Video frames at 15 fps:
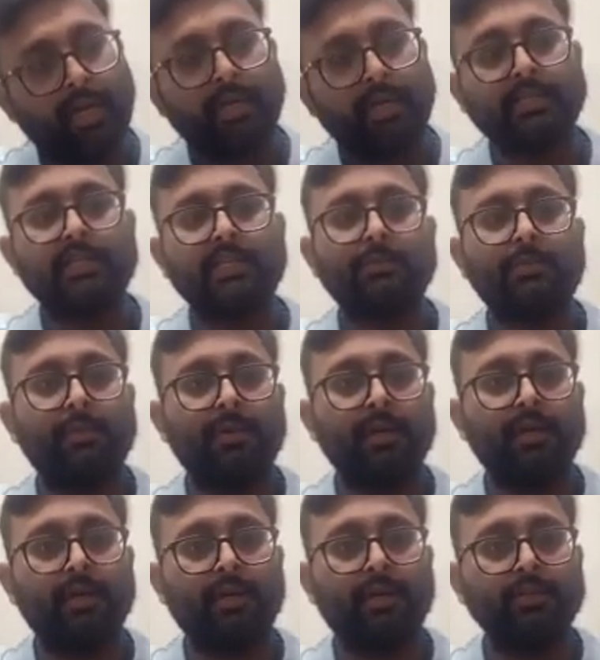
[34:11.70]
mujhe 8 se 10
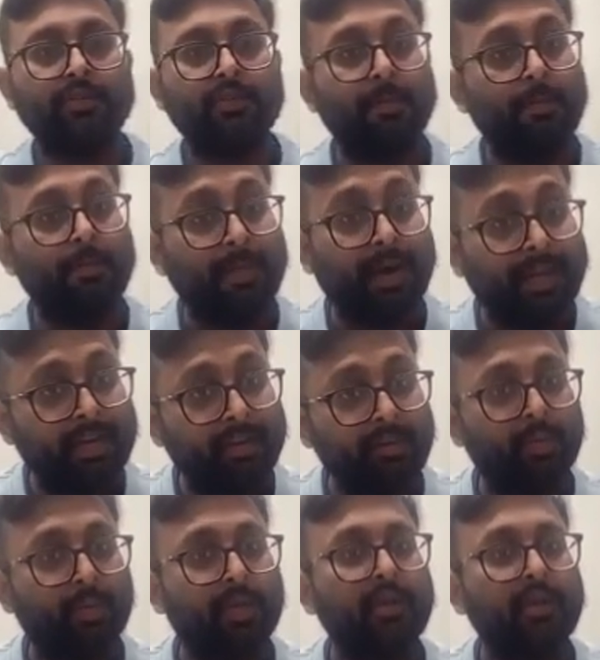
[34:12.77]
paper karna hai. So the mind